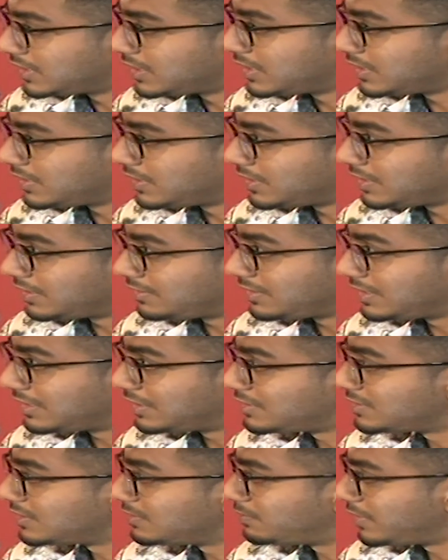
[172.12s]
his
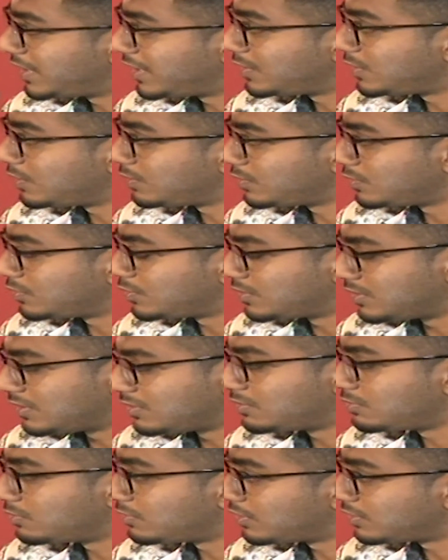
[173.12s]
initial plan
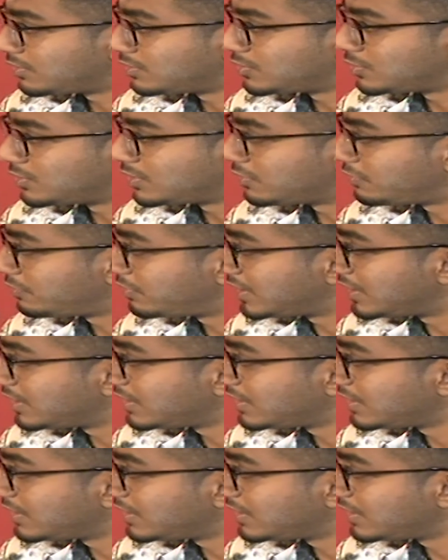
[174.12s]
was to defeat